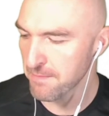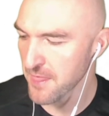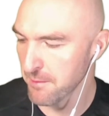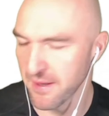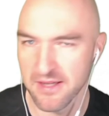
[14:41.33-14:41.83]

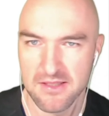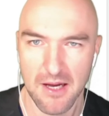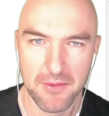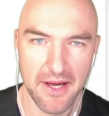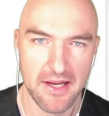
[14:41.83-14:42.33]
But in
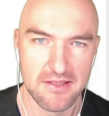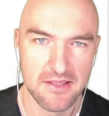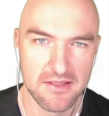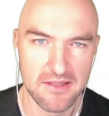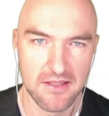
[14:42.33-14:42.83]
some
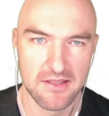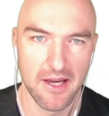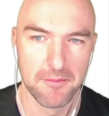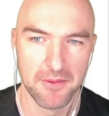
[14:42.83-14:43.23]
cases, this can